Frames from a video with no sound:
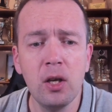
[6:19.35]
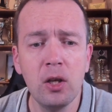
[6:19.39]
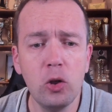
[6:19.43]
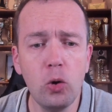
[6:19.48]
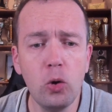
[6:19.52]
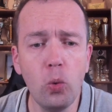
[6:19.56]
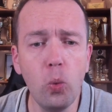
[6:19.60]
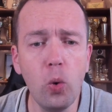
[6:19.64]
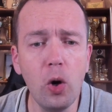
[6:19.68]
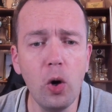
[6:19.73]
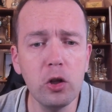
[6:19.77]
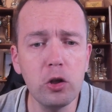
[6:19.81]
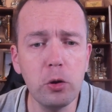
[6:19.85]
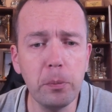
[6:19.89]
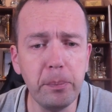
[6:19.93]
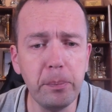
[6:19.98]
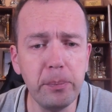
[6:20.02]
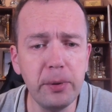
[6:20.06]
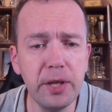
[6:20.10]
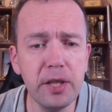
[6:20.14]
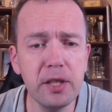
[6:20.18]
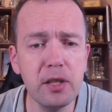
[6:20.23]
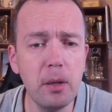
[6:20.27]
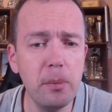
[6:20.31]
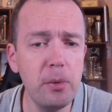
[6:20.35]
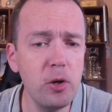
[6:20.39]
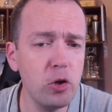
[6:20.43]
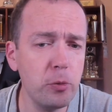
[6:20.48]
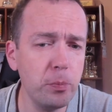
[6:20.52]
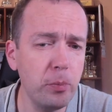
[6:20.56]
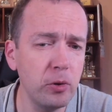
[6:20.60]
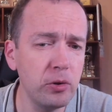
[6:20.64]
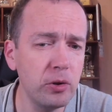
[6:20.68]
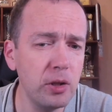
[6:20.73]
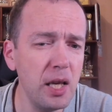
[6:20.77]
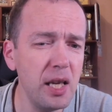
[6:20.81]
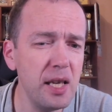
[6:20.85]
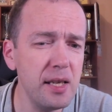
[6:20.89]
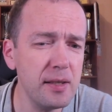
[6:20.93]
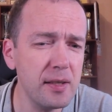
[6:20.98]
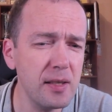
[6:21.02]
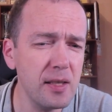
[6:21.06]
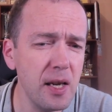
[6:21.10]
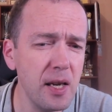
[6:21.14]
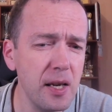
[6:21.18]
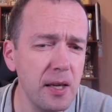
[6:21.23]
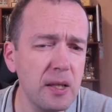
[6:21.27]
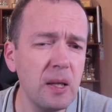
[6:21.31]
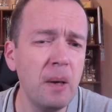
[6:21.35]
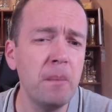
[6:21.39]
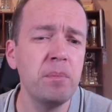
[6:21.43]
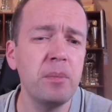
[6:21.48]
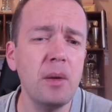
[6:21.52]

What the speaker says: you want to bring the bishop on d6,